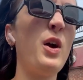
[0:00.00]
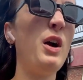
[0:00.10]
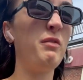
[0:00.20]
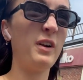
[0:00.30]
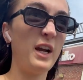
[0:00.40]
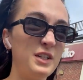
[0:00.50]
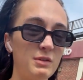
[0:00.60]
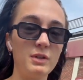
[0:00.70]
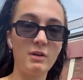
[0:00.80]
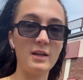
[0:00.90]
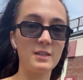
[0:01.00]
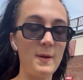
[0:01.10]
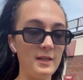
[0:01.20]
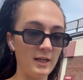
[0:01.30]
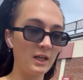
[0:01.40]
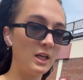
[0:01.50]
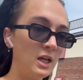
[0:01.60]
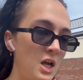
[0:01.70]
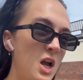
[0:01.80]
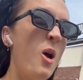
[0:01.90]
hopefully I don't regret spending
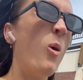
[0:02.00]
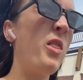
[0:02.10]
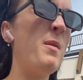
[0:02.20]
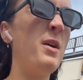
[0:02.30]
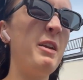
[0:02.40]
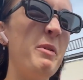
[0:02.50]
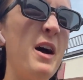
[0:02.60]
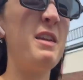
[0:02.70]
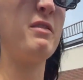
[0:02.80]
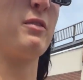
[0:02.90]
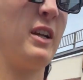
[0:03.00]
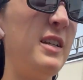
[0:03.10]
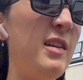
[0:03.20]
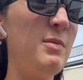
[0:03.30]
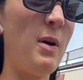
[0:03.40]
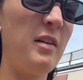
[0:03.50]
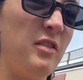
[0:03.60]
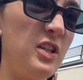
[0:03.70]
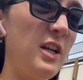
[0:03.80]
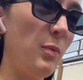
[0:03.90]
all that money, but I never really tend to buy
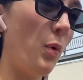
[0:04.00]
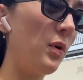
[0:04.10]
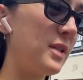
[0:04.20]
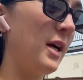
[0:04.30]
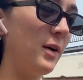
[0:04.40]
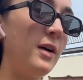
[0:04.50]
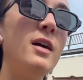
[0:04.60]
fish anymore, so